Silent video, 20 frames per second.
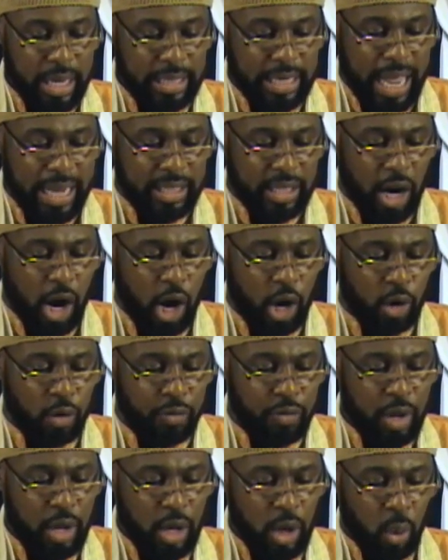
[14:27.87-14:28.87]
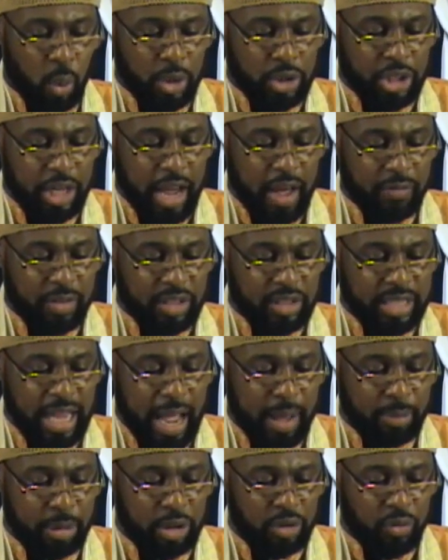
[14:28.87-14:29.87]
like the earth which he have
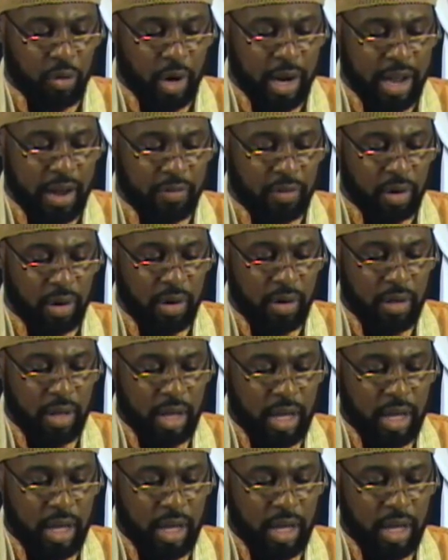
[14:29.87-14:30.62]
established forever.